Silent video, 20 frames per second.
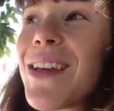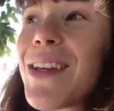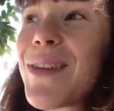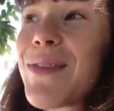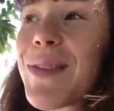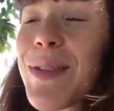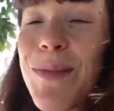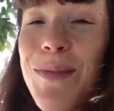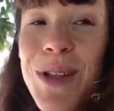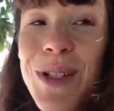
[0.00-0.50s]

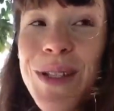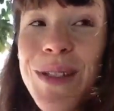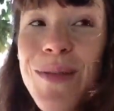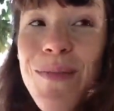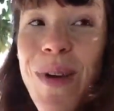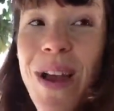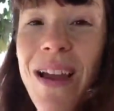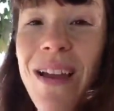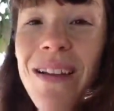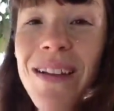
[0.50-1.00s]
give someone a
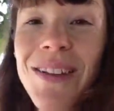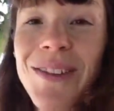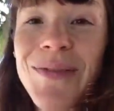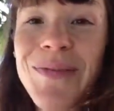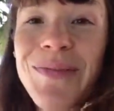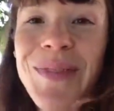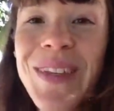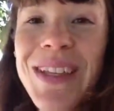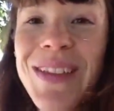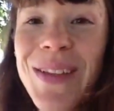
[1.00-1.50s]
smile
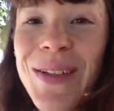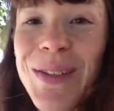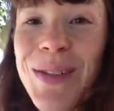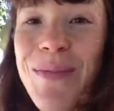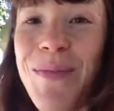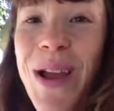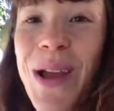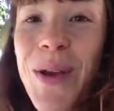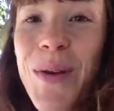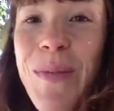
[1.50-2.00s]
and they'll
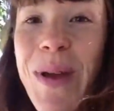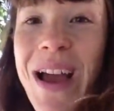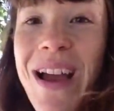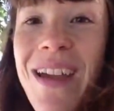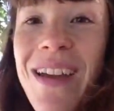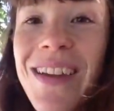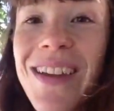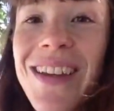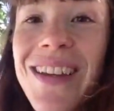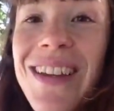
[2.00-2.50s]
smile back,